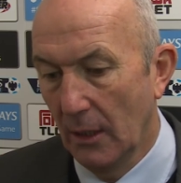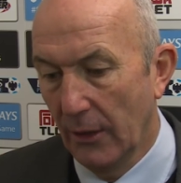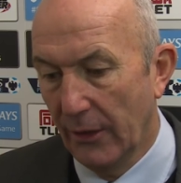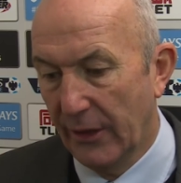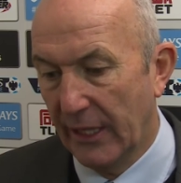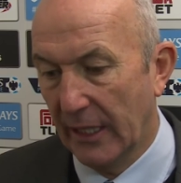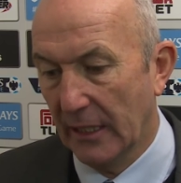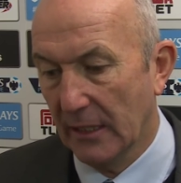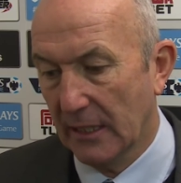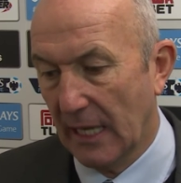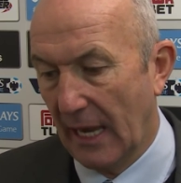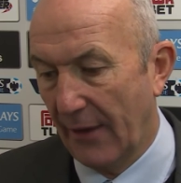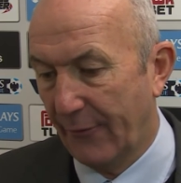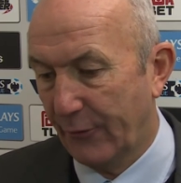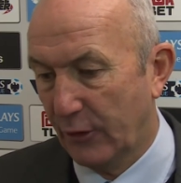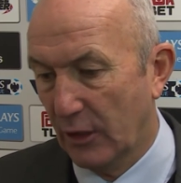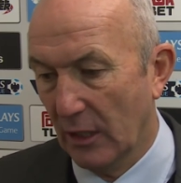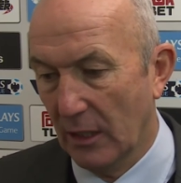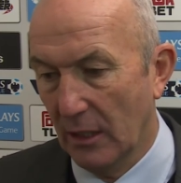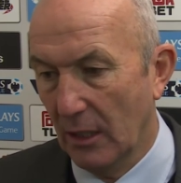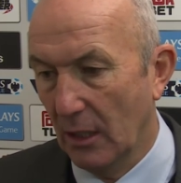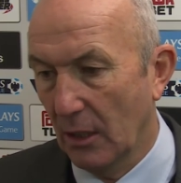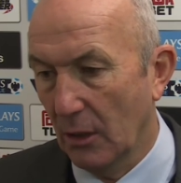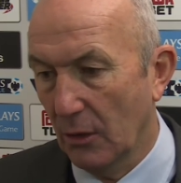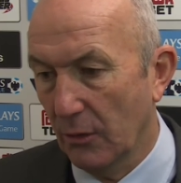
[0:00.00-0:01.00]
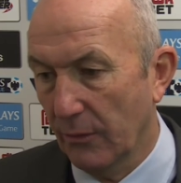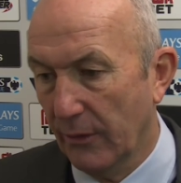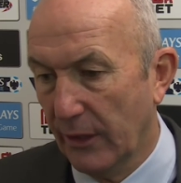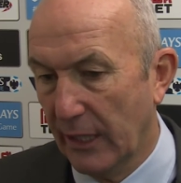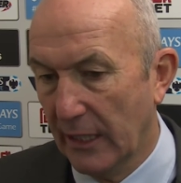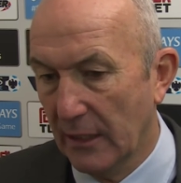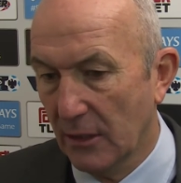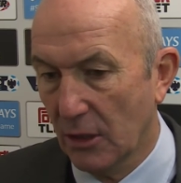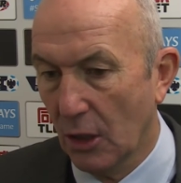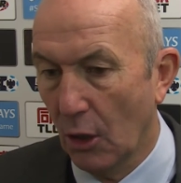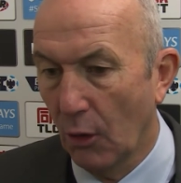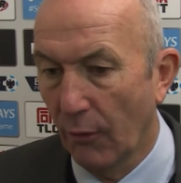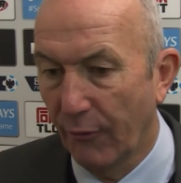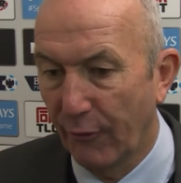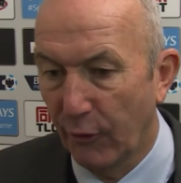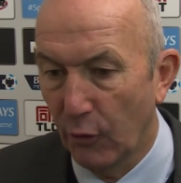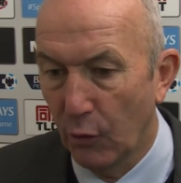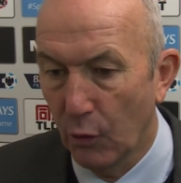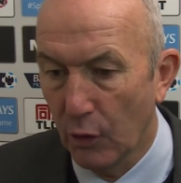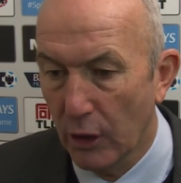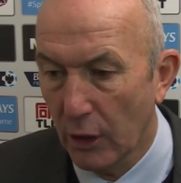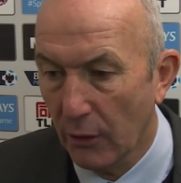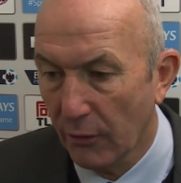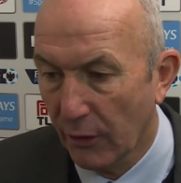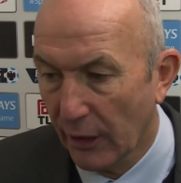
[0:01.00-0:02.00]
things have to, you know, things go
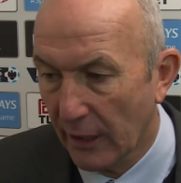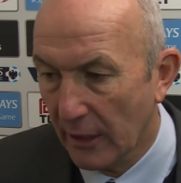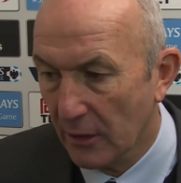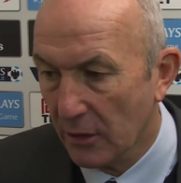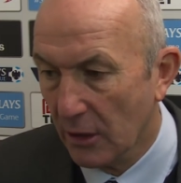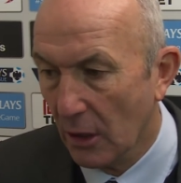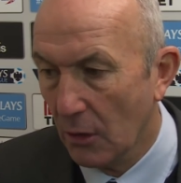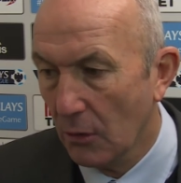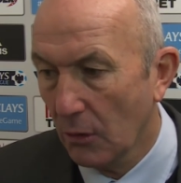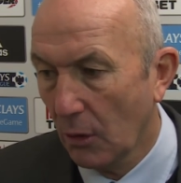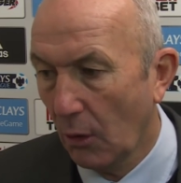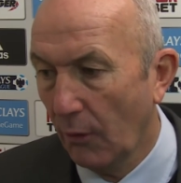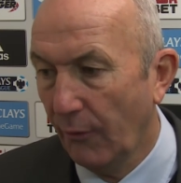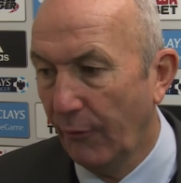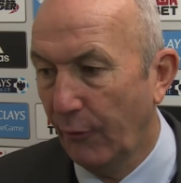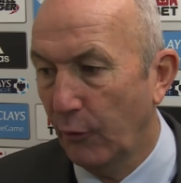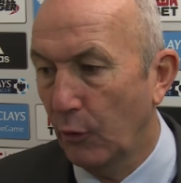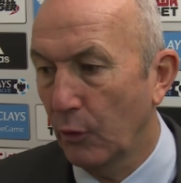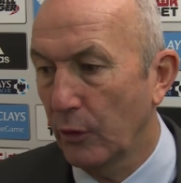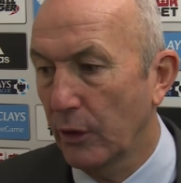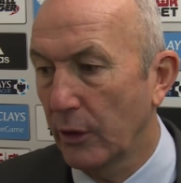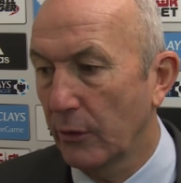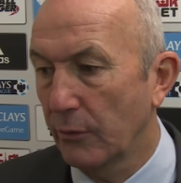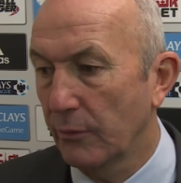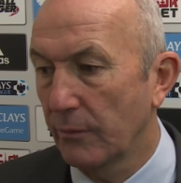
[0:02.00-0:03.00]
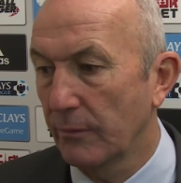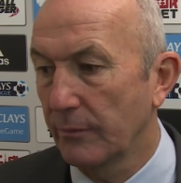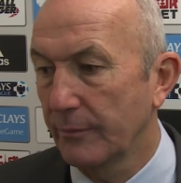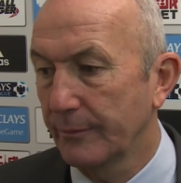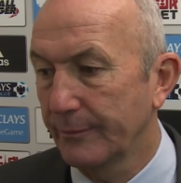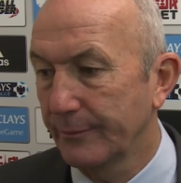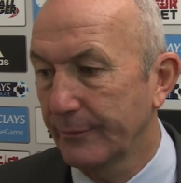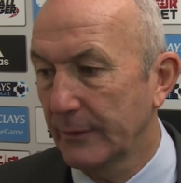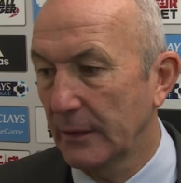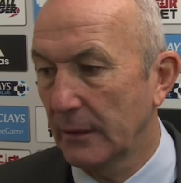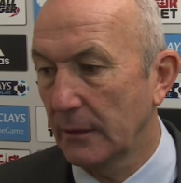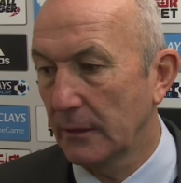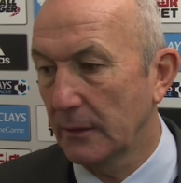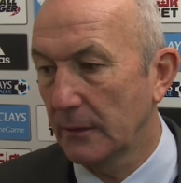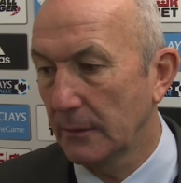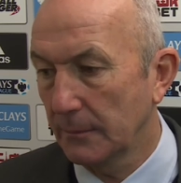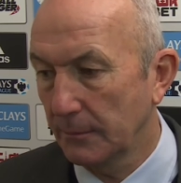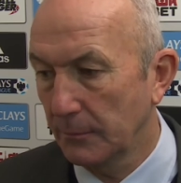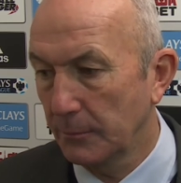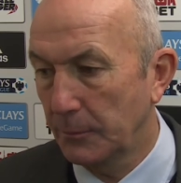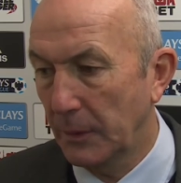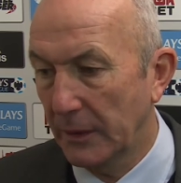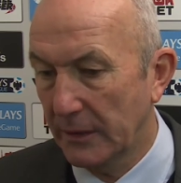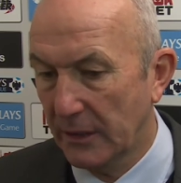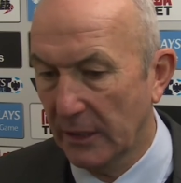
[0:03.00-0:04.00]
for you, things don't go for you.
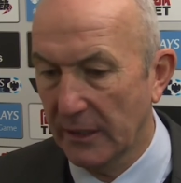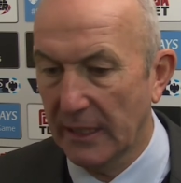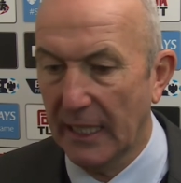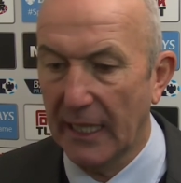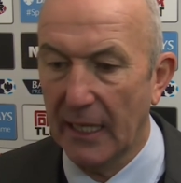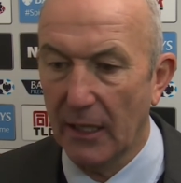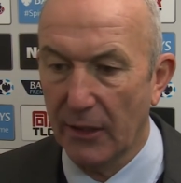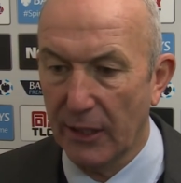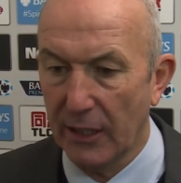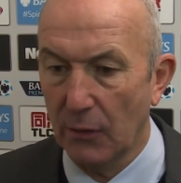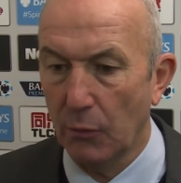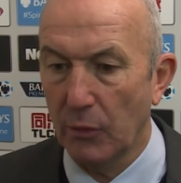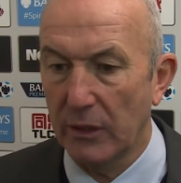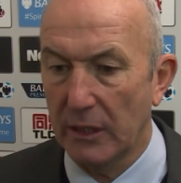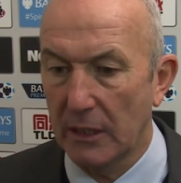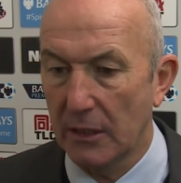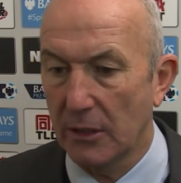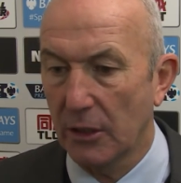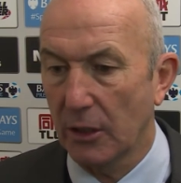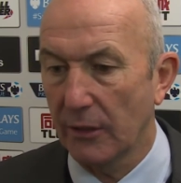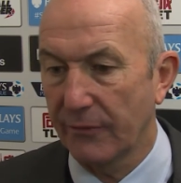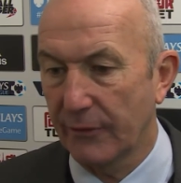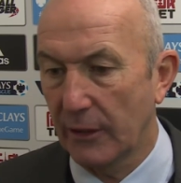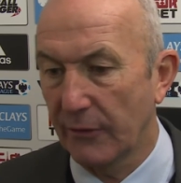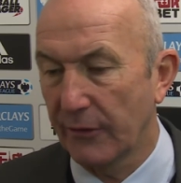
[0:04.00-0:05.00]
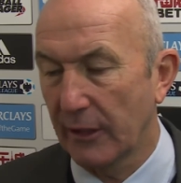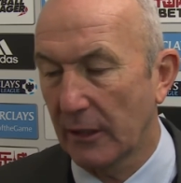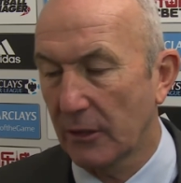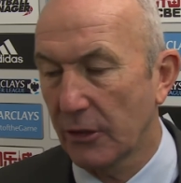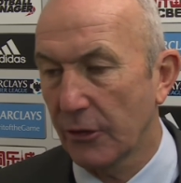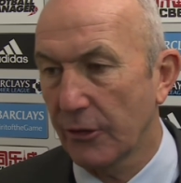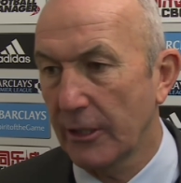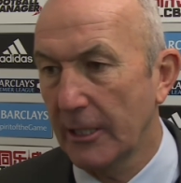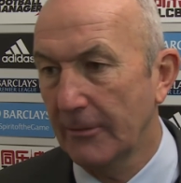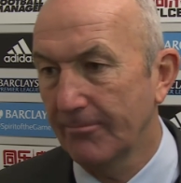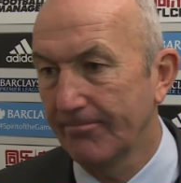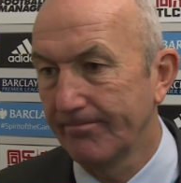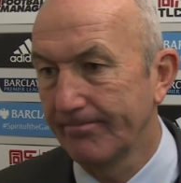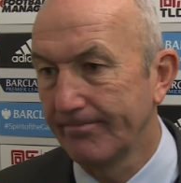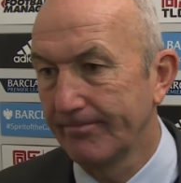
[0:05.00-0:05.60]
But today I think we deserved the victory.